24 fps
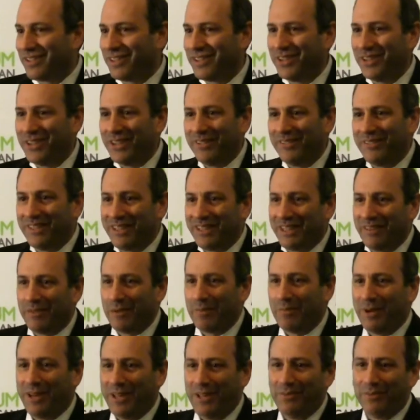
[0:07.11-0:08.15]
Good evening,
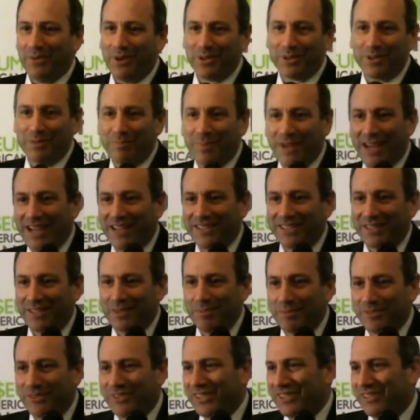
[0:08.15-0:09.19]
everybody. Welcome back to
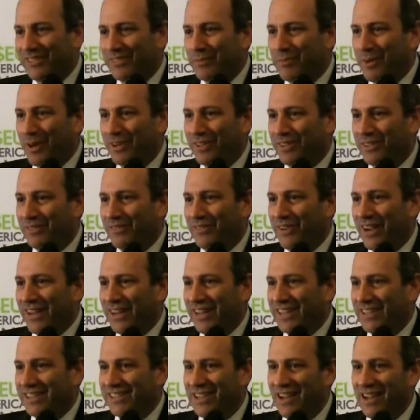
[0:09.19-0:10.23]
the Museum of American
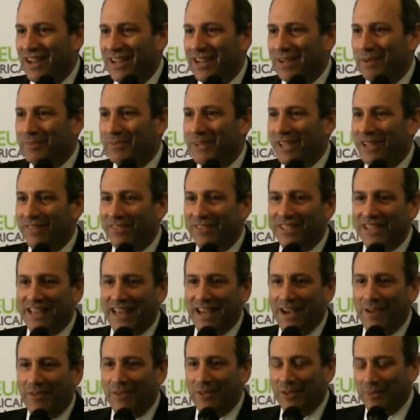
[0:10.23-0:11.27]
Finance. Hi, I'm David
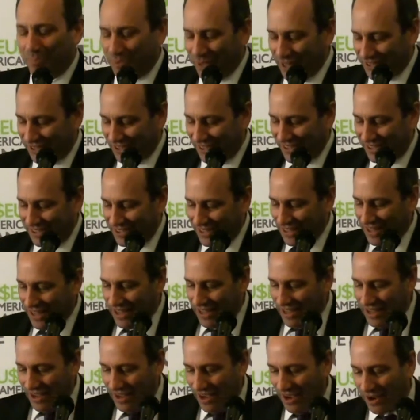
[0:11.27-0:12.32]
Cowan, the president
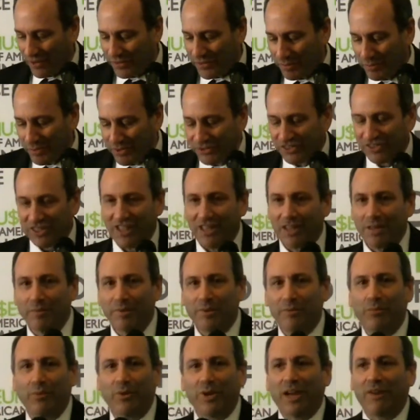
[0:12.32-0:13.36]
of the museum.
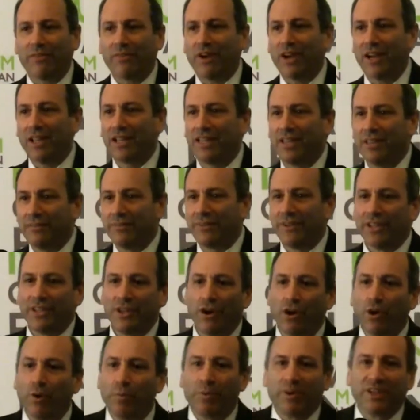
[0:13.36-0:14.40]
And whenever I give
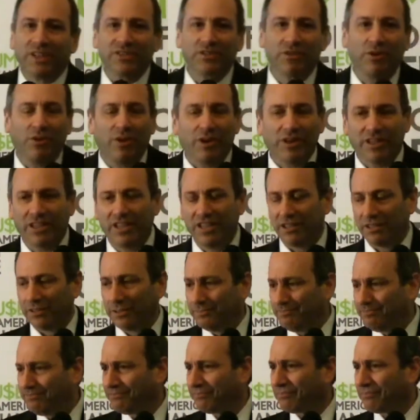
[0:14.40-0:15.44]
an opening talk here,